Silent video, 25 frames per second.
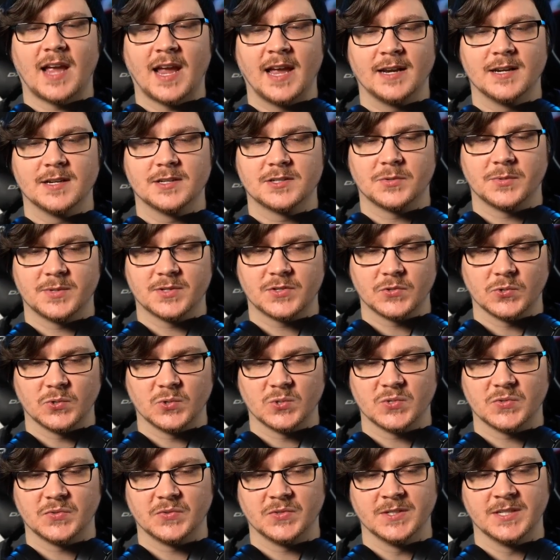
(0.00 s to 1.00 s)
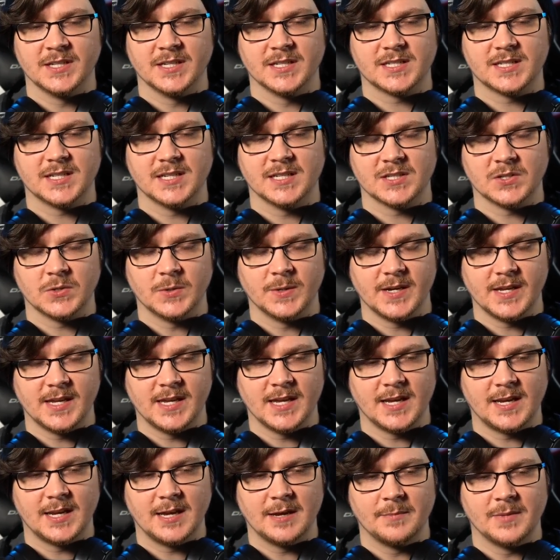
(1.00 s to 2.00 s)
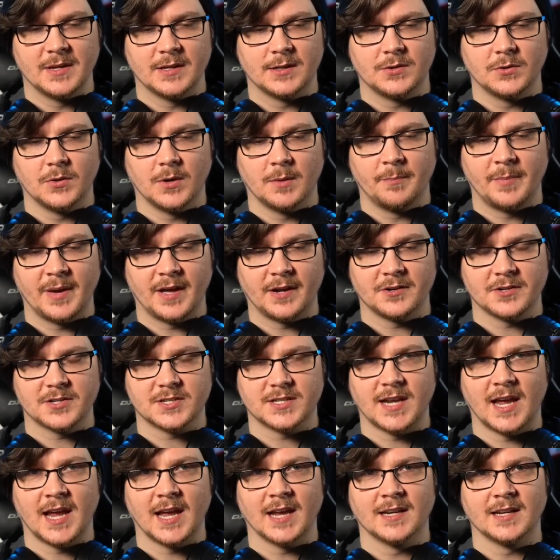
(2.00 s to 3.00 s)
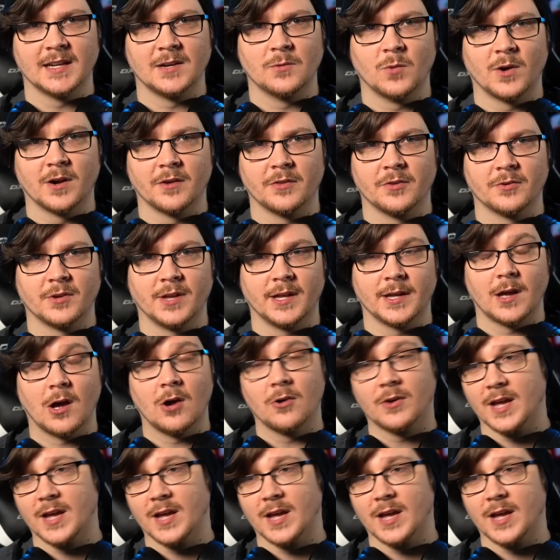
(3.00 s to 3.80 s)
and his resourcefulness is going to get him into a better standing where they're like,